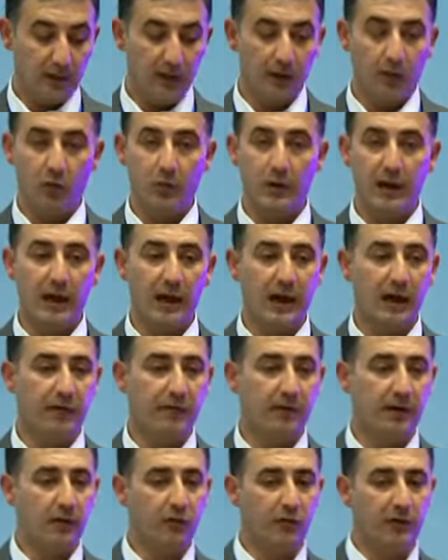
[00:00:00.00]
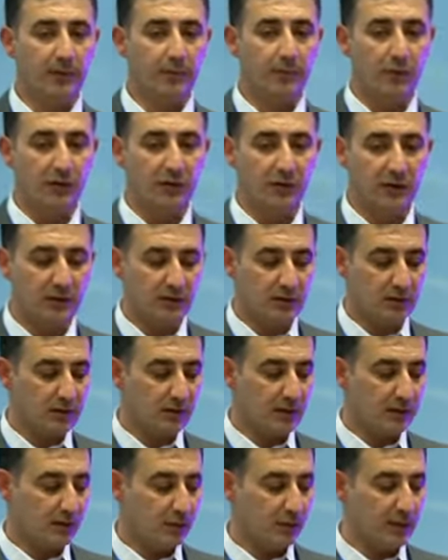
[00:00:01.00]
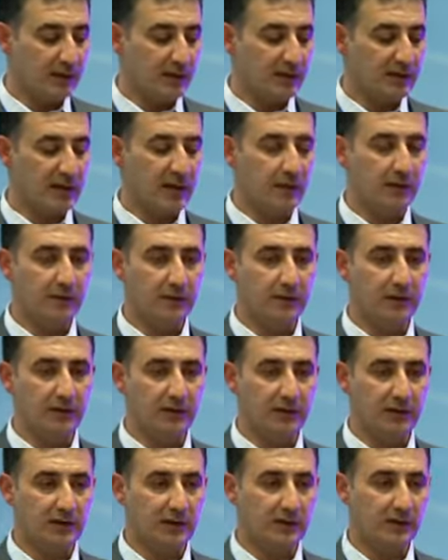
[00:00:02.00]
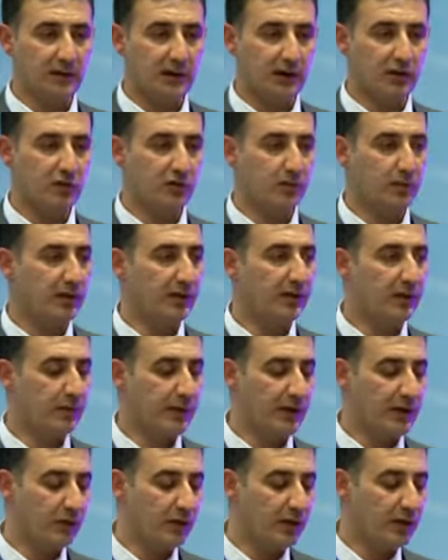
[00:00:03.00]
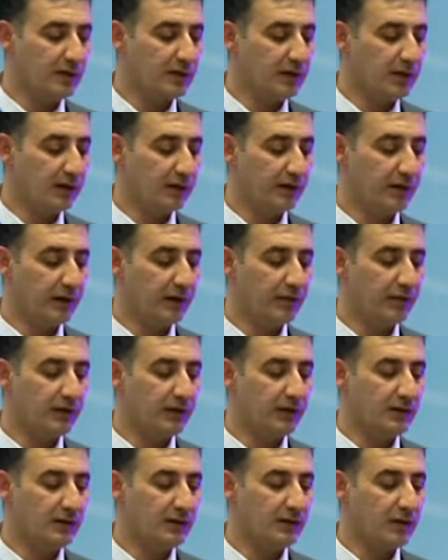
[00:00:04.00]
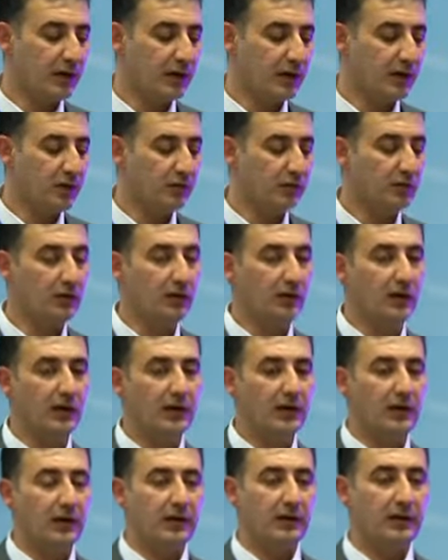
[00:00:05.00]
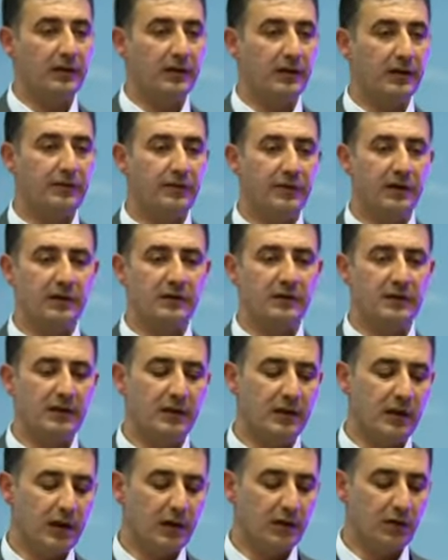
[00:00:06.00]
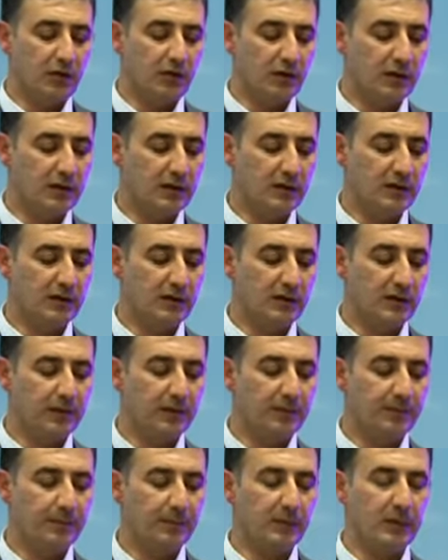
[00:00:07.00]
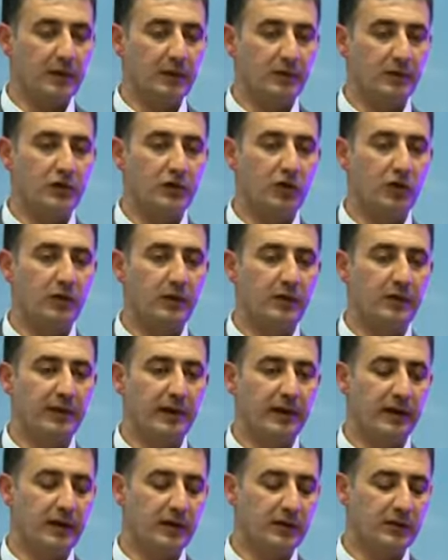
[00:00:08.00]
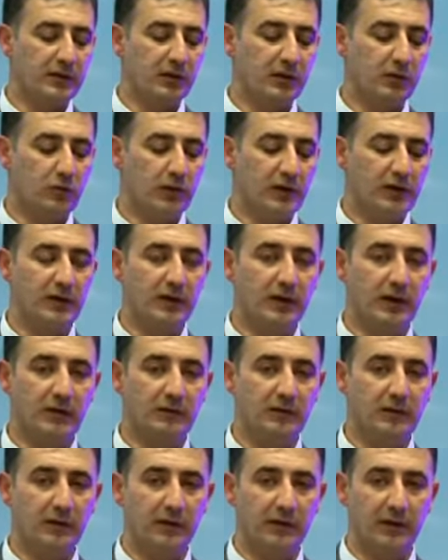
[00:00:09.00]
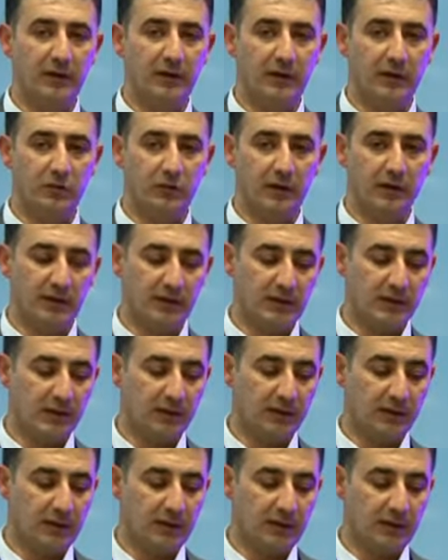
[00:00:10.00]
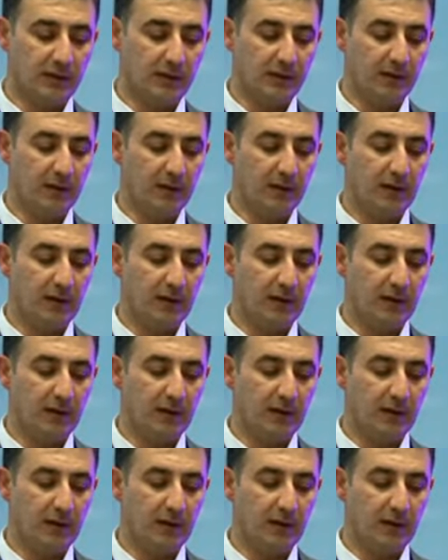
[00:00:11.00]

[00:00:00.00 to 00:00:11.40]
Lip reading: We have in WEAP models, we examine different scenarios, but the main ones are the reference scenario. The reference scenario is showing the current situation until the year 2017